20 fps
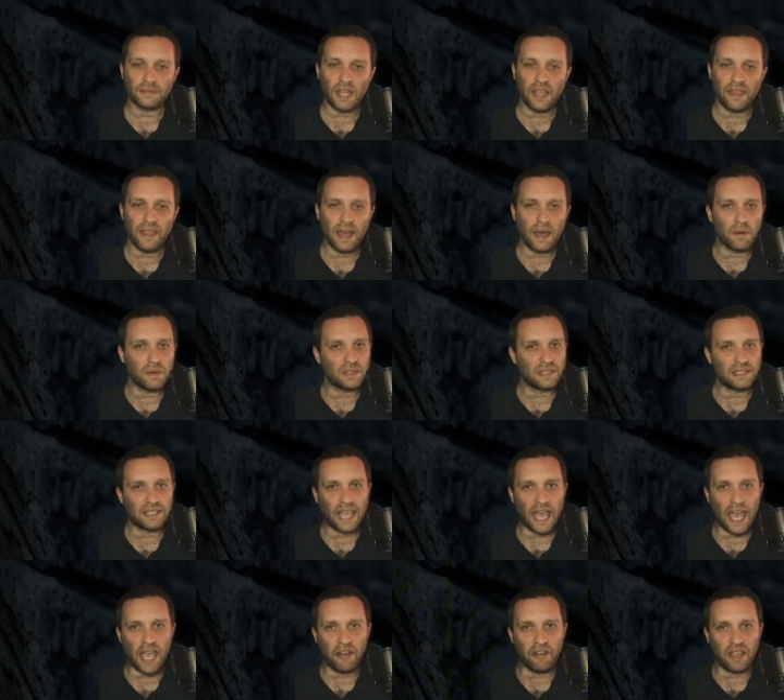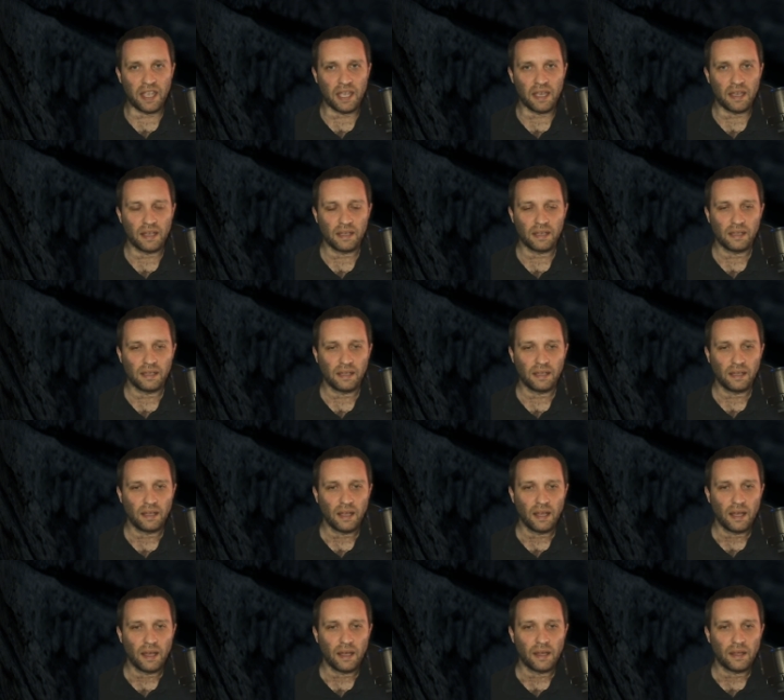That was scary.
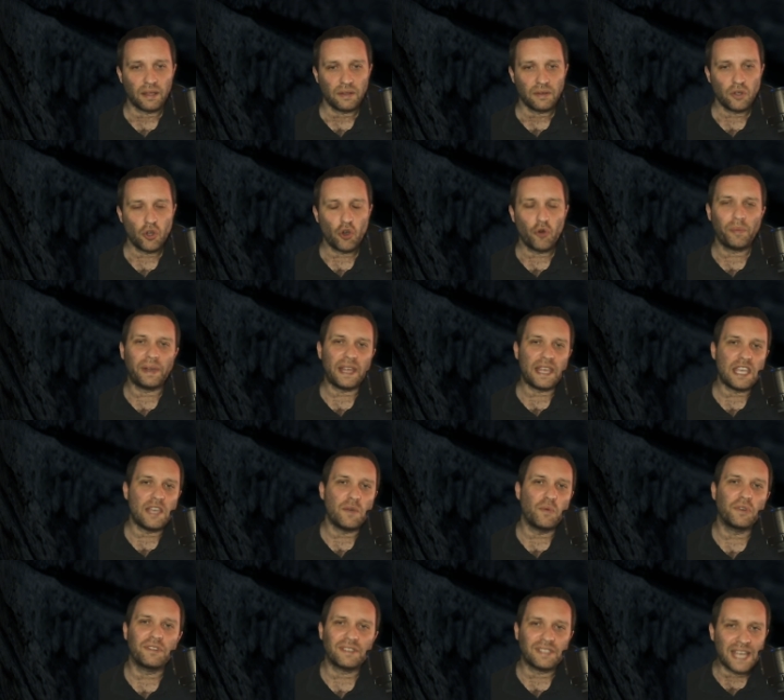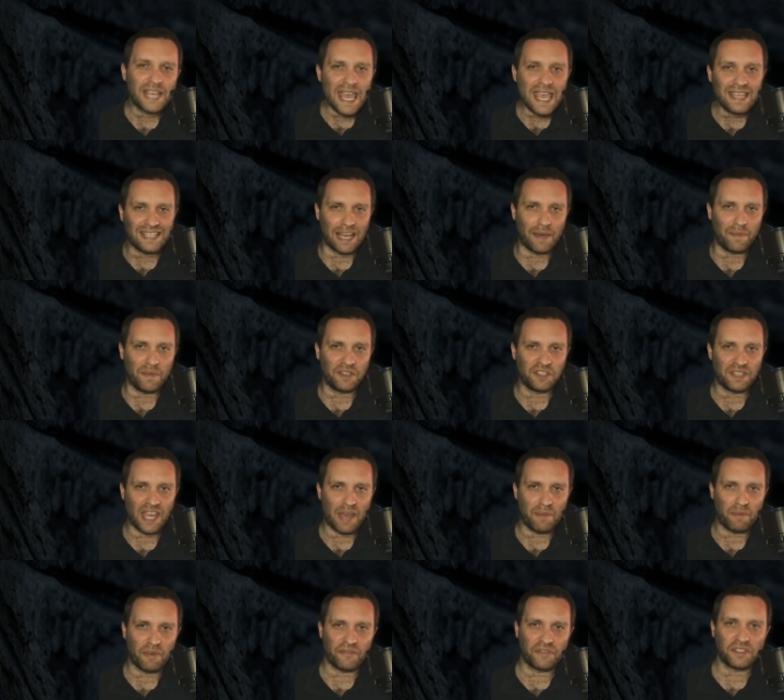Normally you wouldn't take damage there,
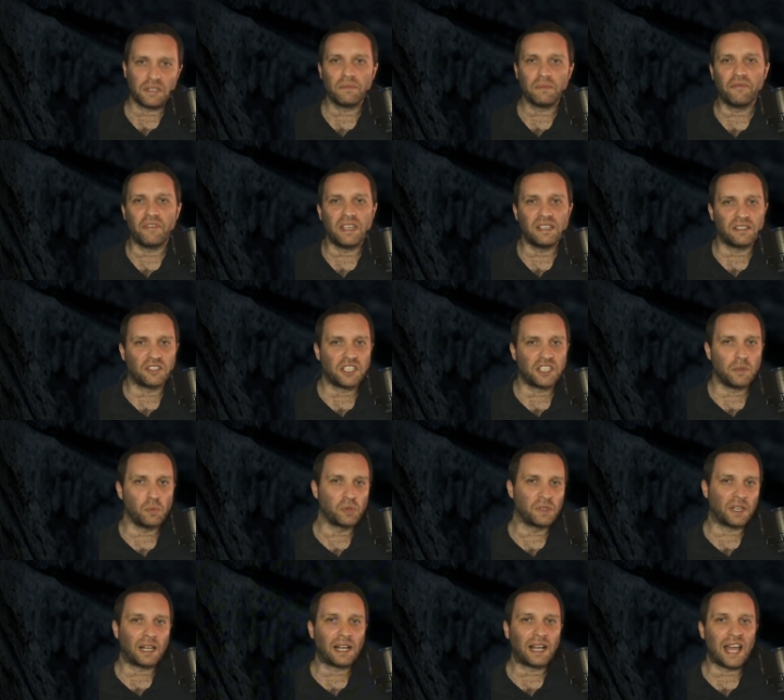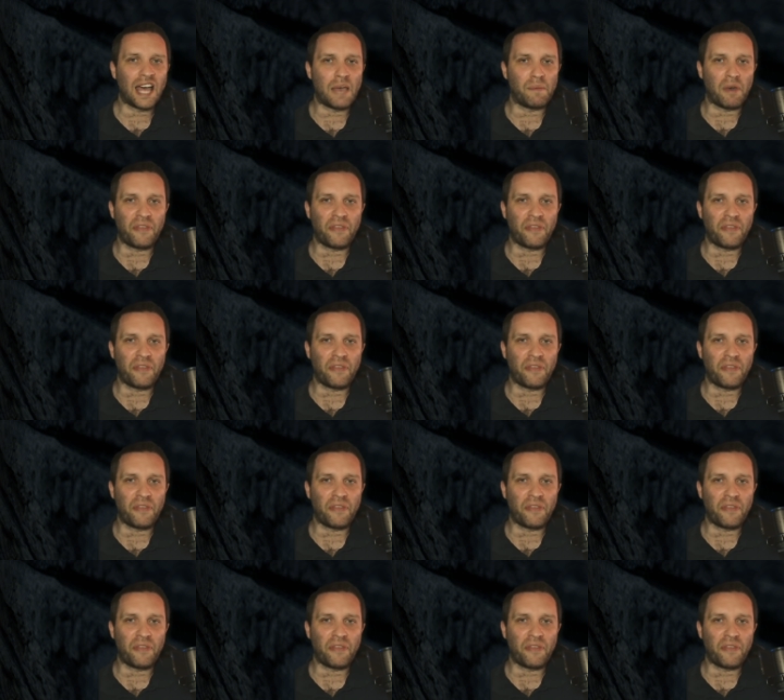but for some reason she wouldn't climb.